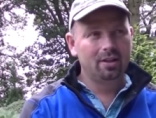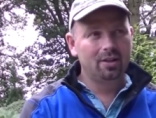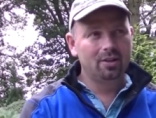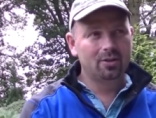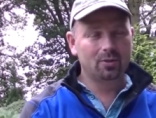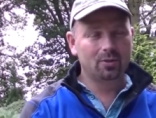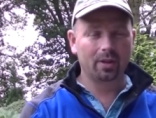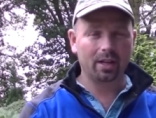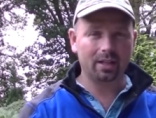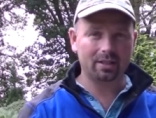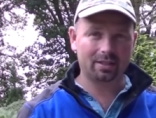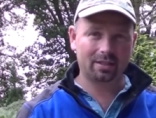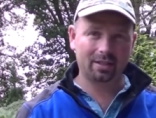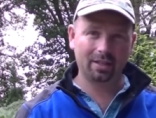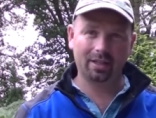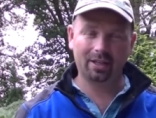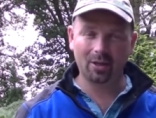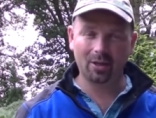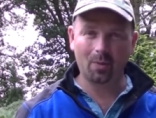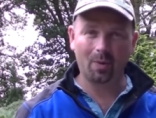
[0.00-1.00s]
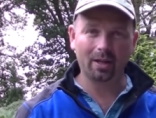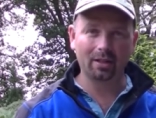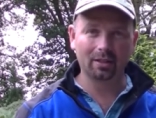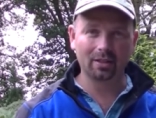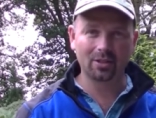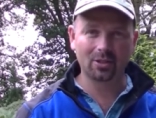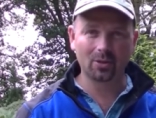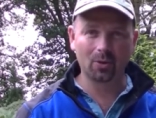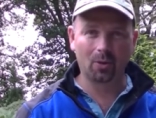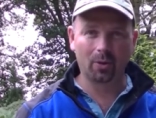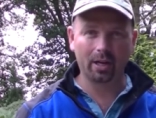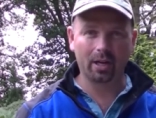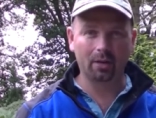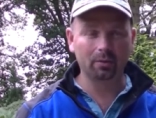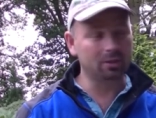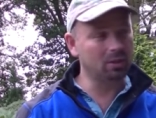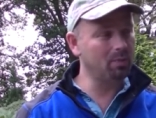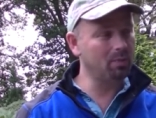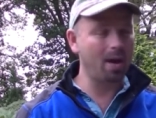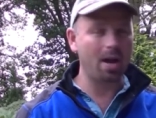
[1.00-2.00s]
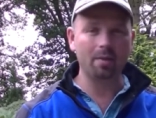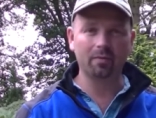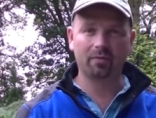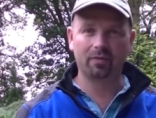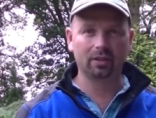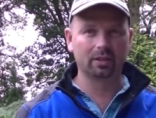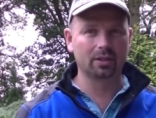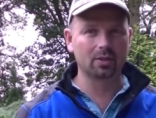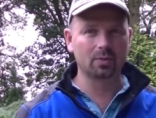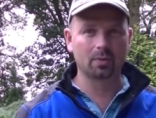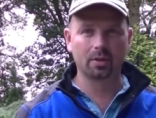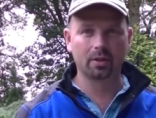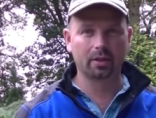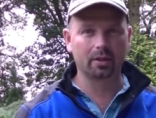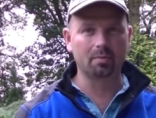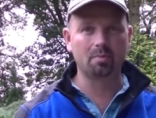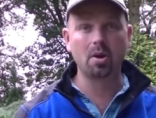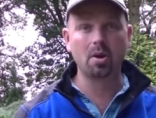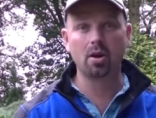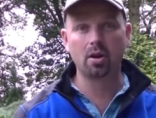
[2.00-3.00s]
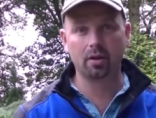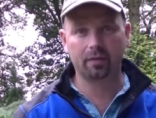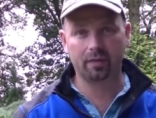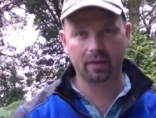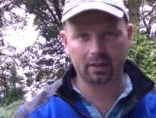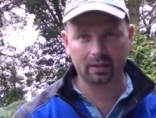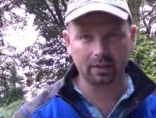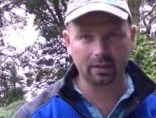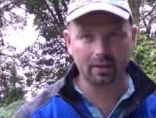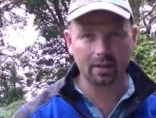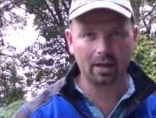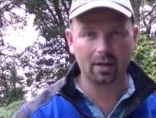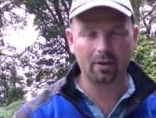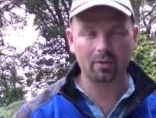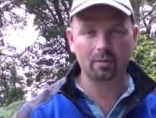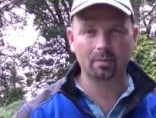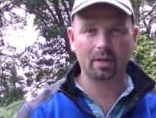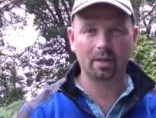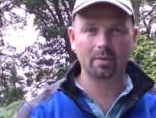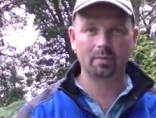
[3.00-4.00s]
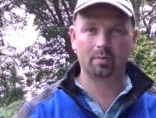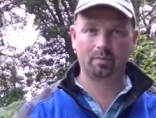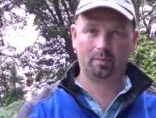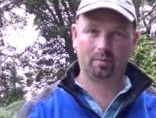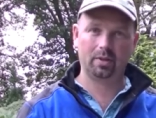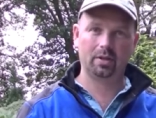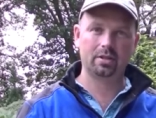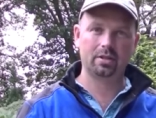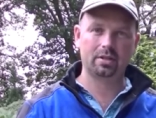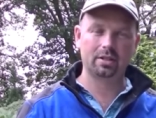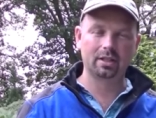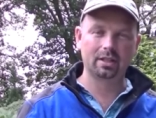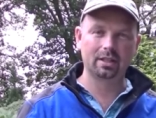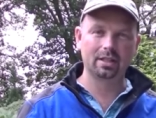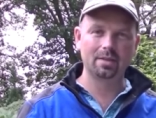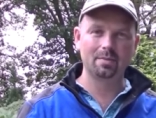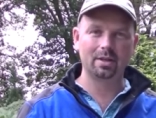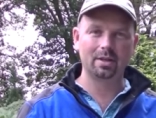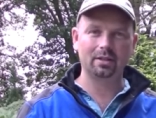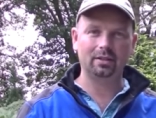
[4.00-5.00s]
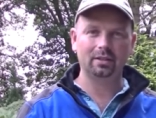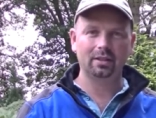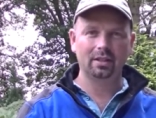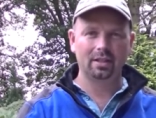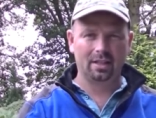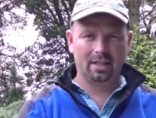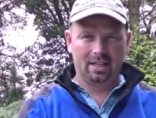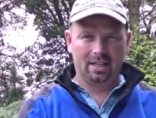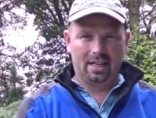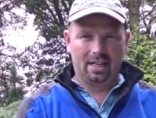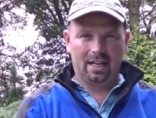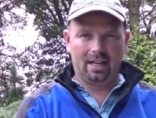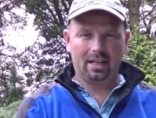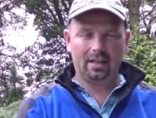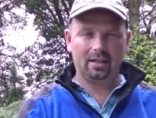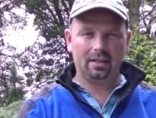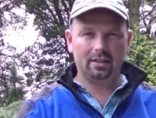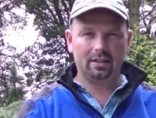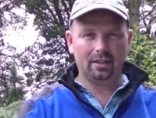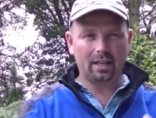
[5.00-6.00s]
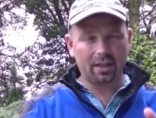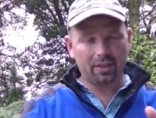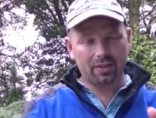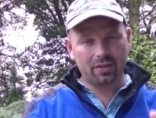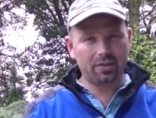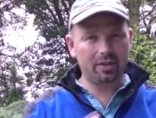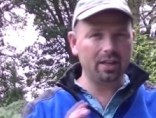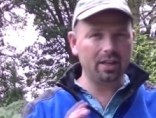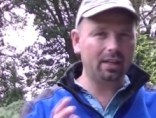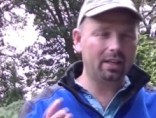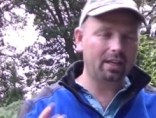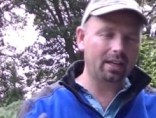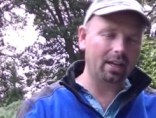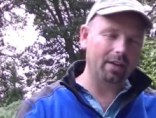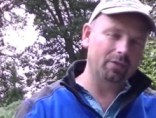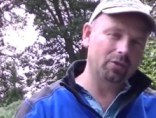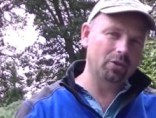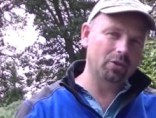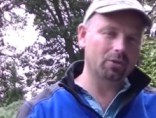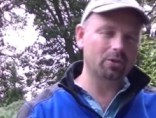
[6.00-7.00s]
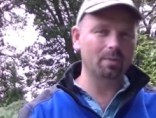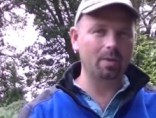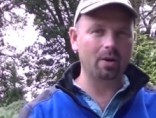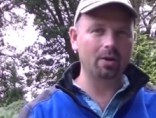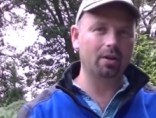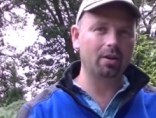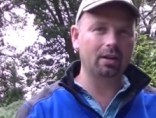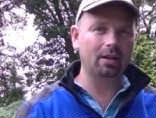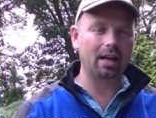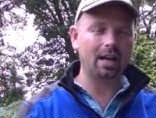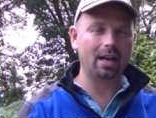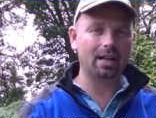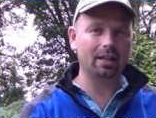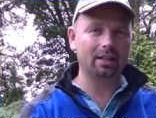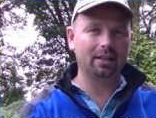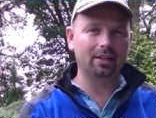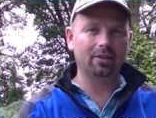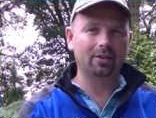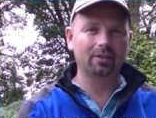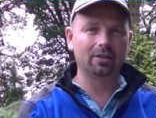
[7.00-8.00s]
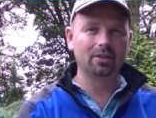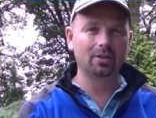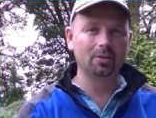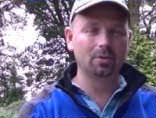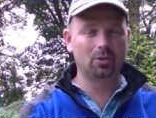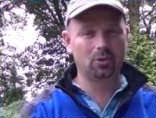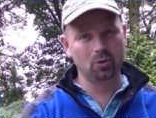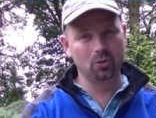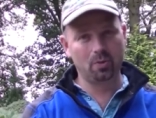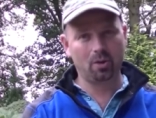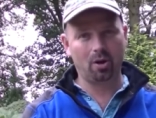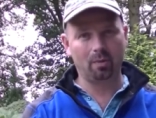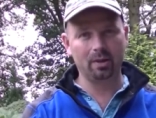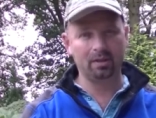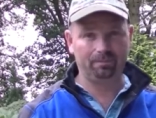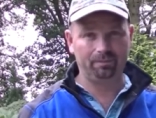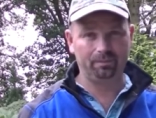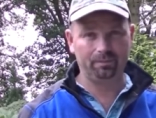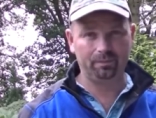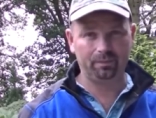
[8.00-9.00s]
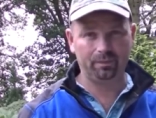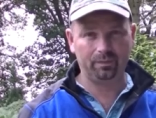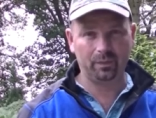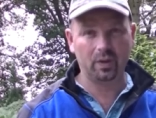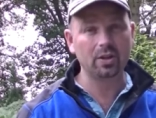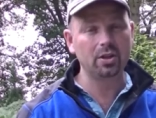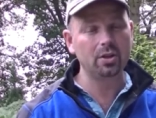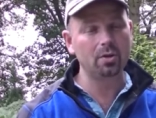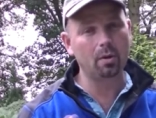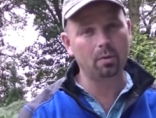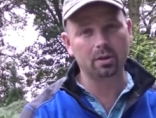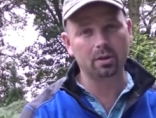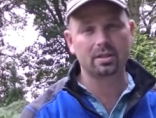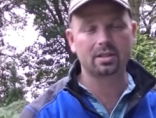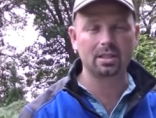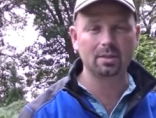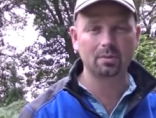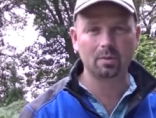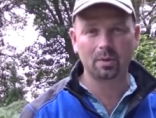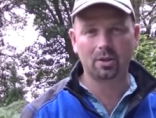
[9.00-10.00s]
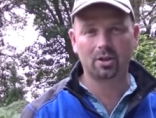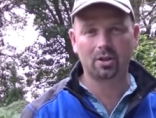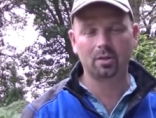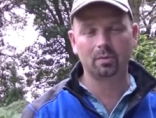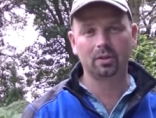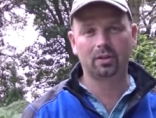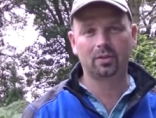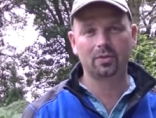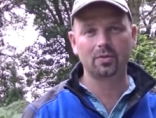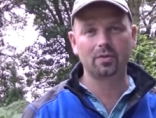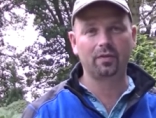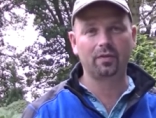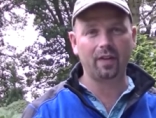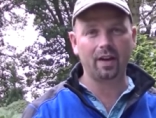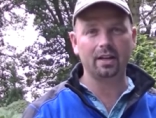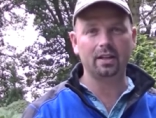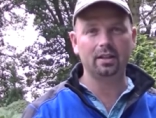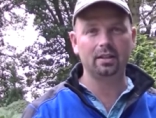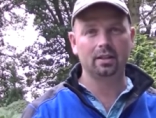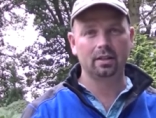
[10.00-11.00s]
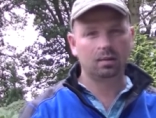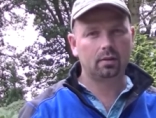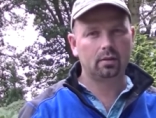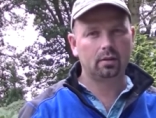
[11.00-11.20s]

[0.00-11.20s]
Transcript: so that's taken a while to sort out the spam filter is working perfectly now on my personal email and I think I've just about got a handle on the YouTube comments the newer ones seem to be coming through fine.